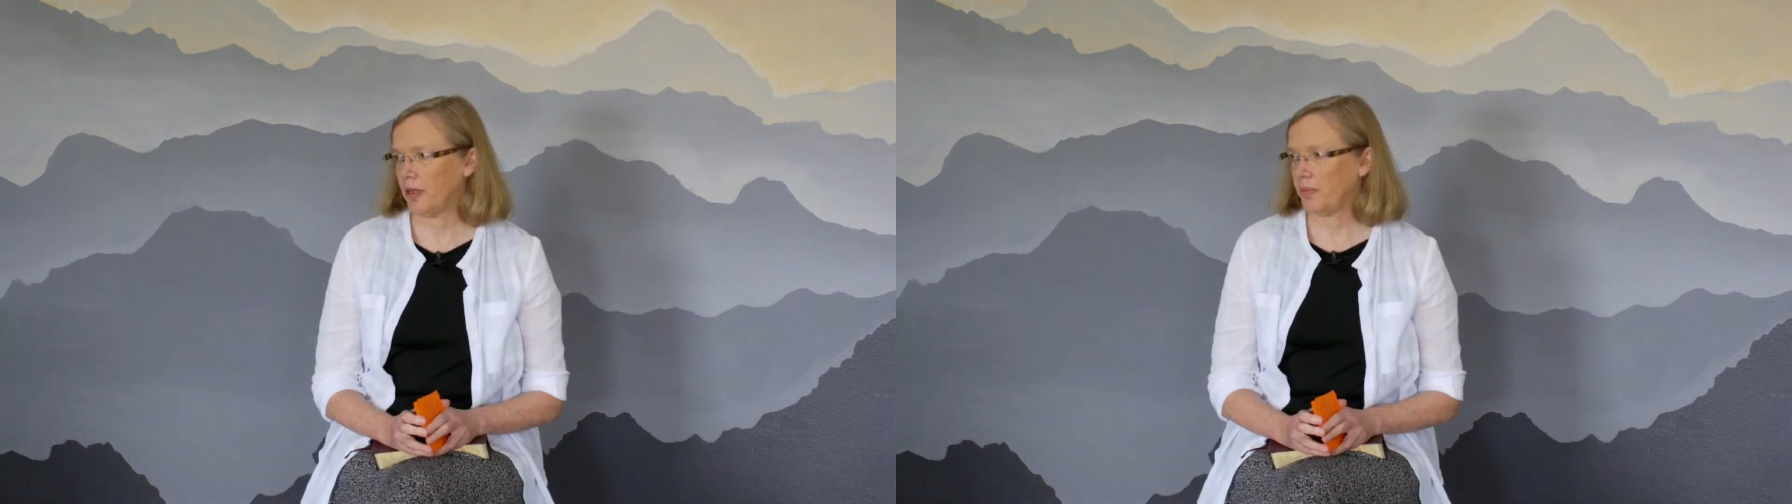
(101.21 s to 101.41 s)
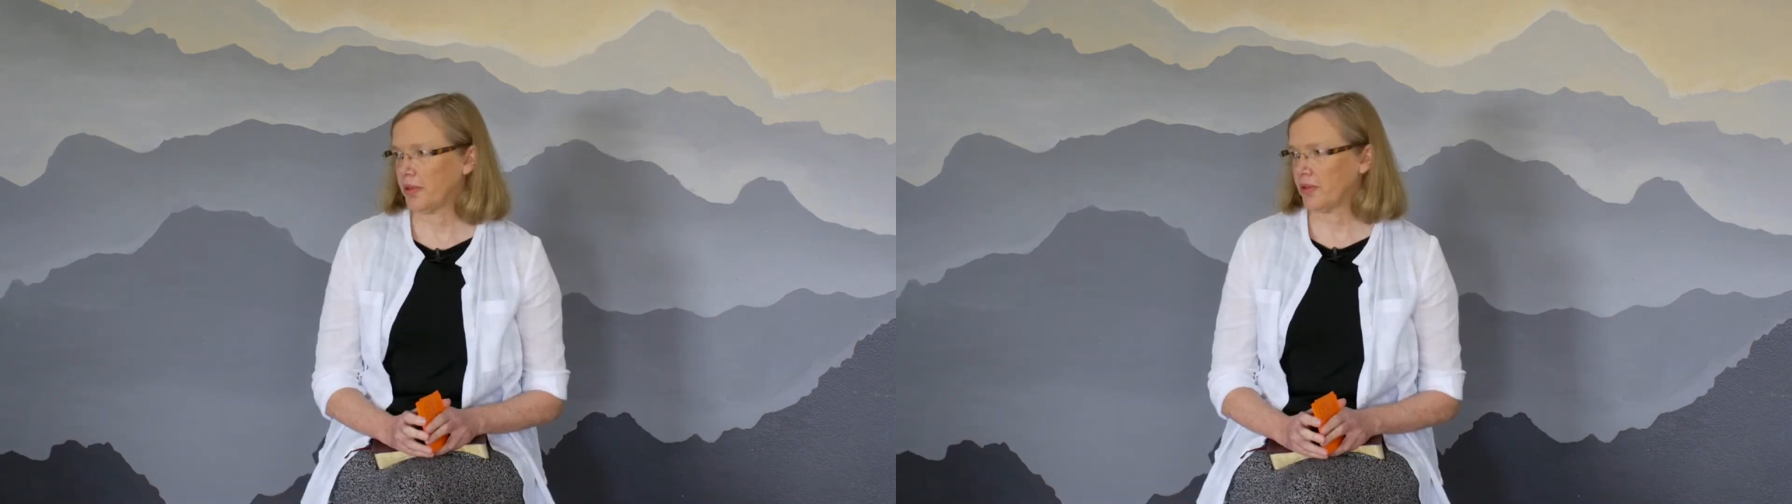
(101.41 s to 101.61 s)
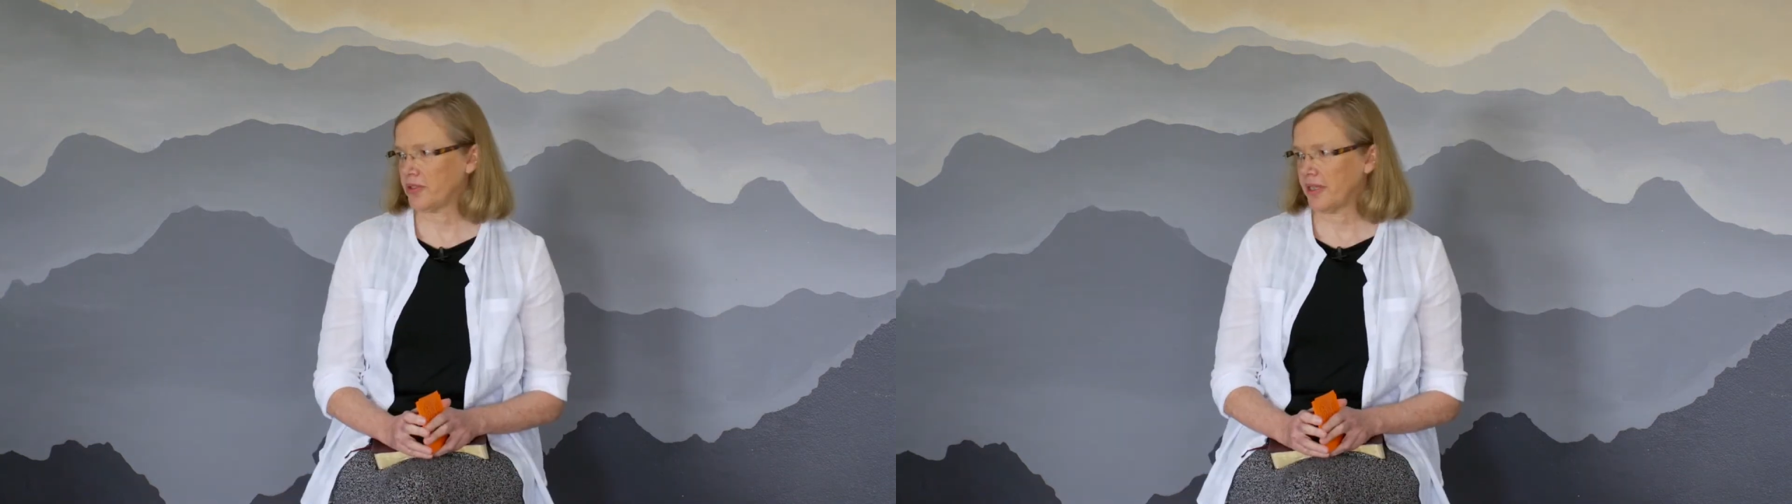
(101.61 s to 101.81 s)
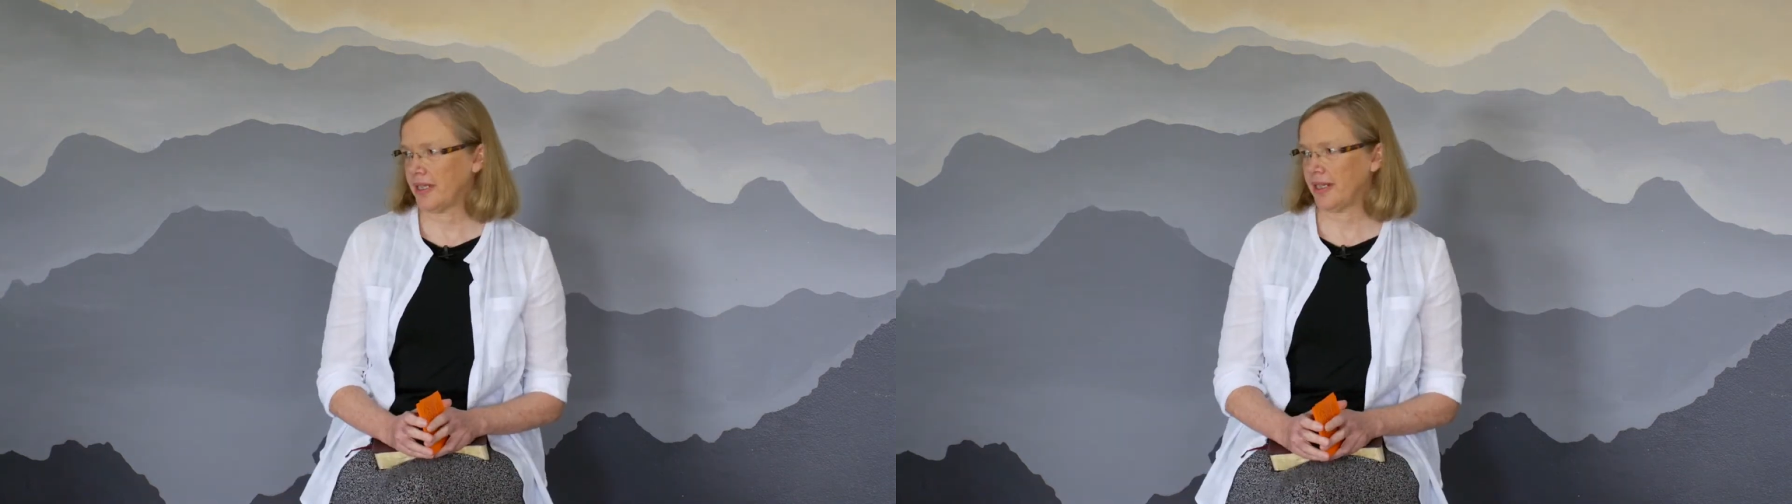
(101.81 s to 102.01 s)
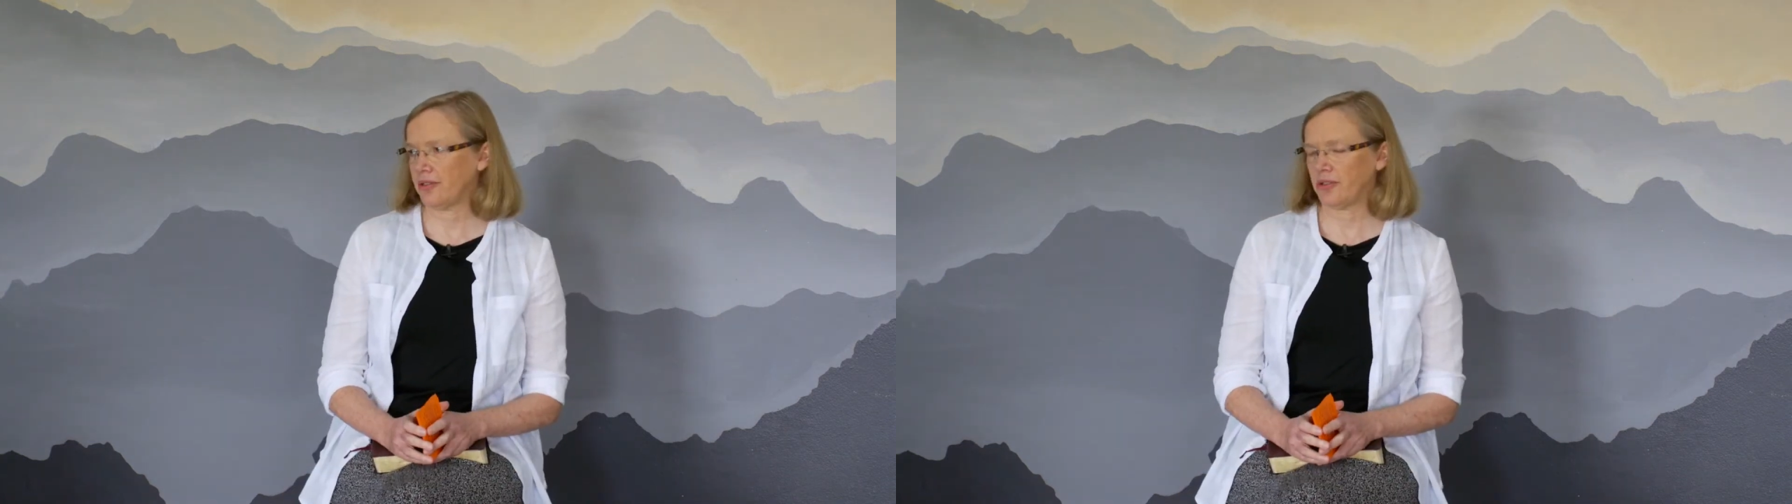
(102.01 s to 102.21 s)
Because
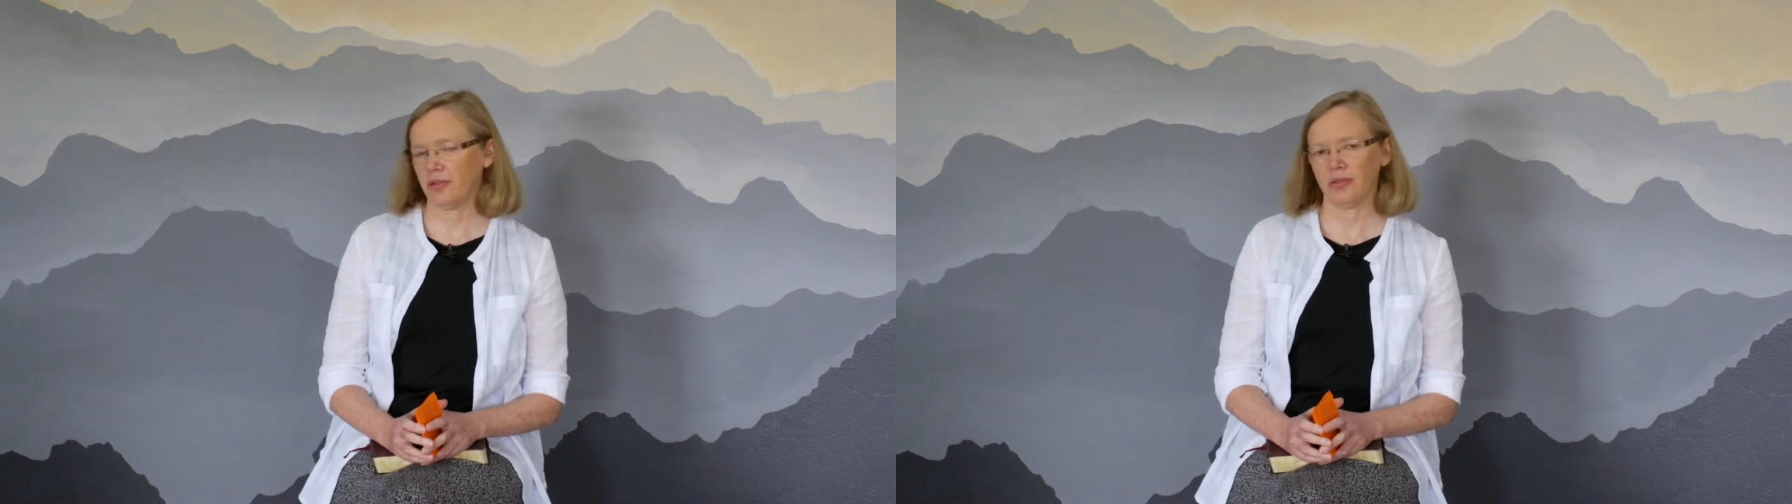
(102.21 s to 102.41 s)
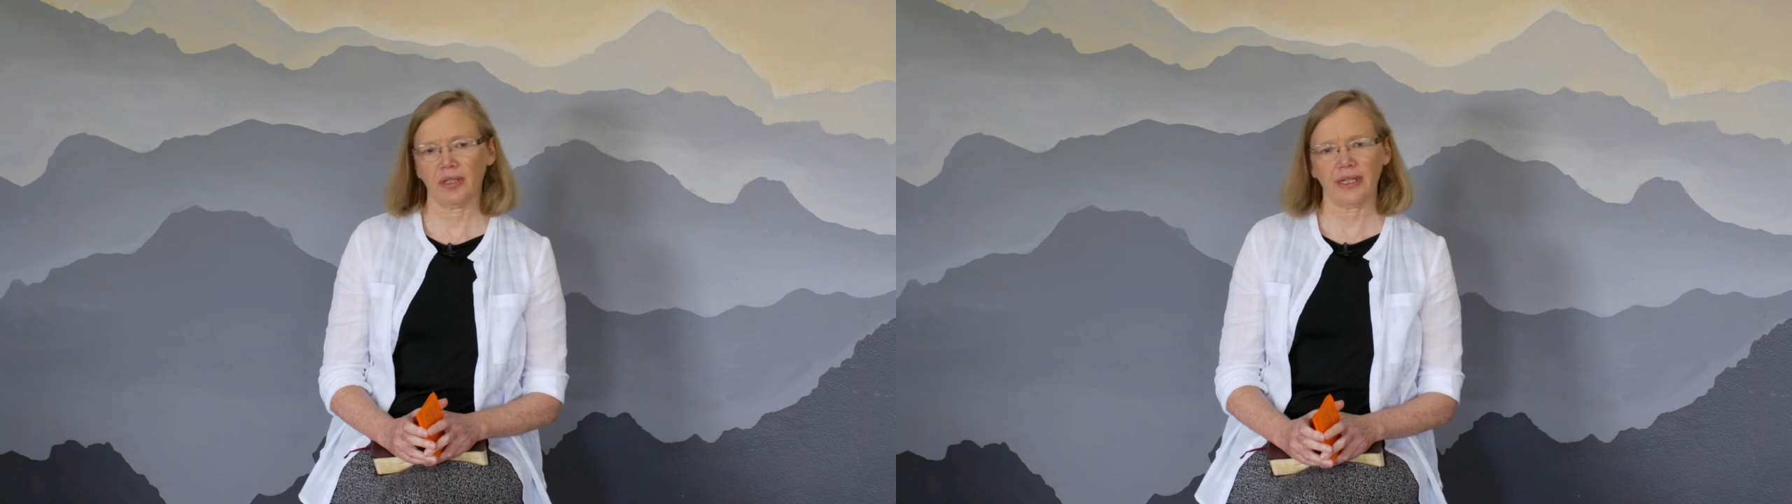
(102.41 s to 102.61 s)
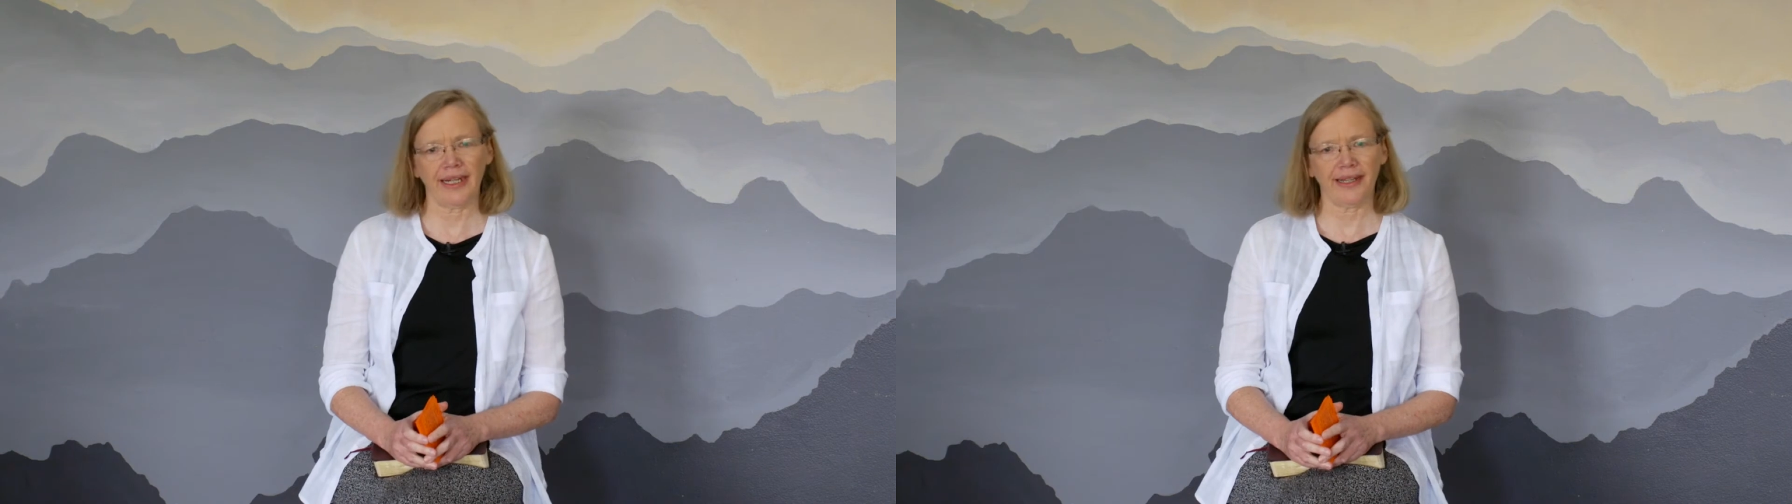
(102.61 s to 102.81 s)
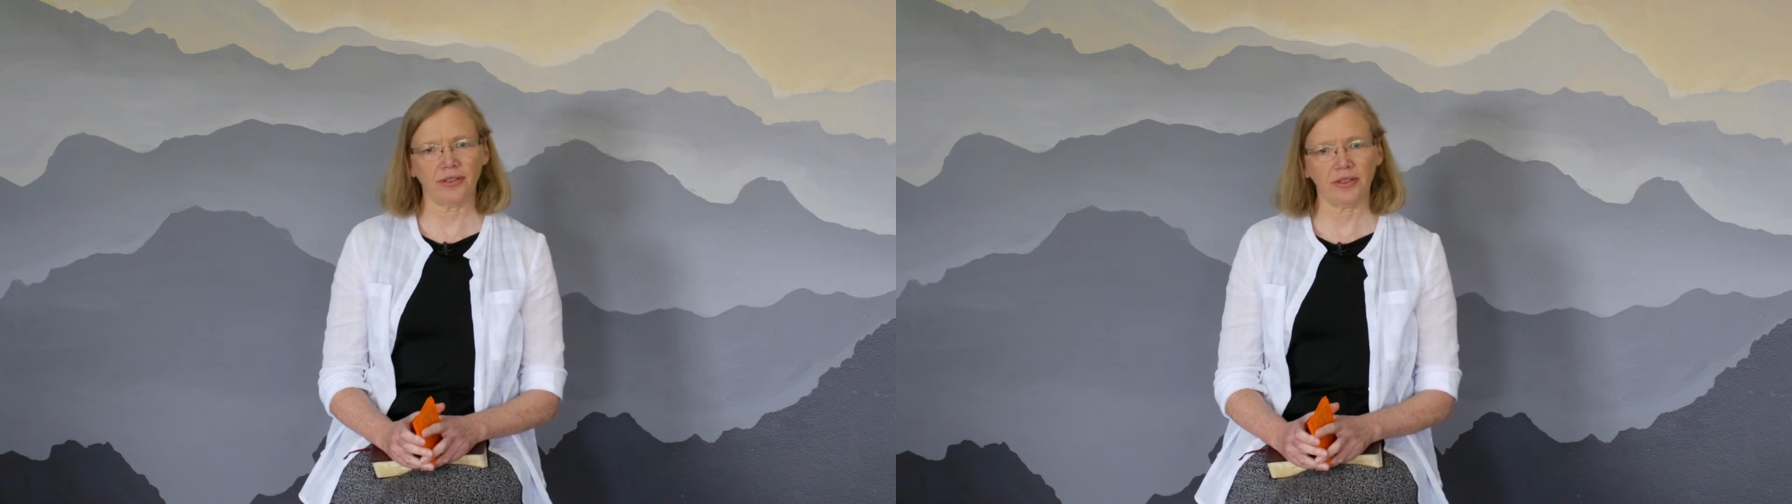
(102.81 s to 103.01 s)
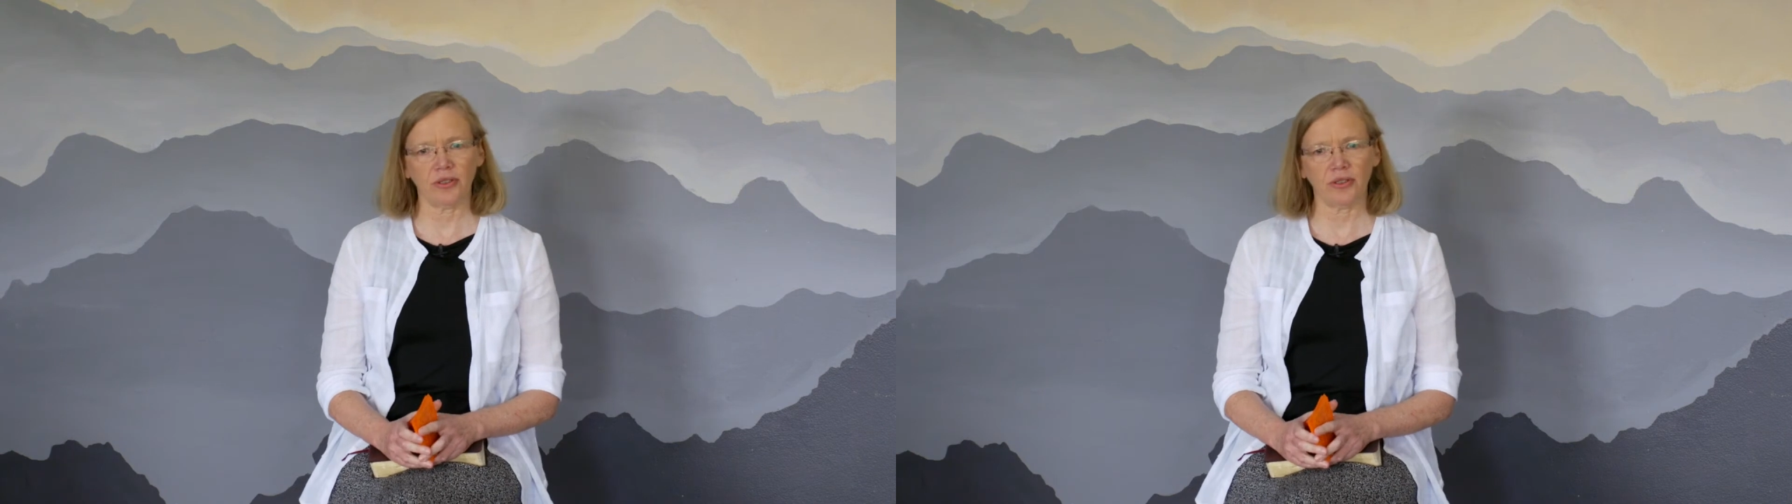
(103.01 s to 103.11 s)
I'd like to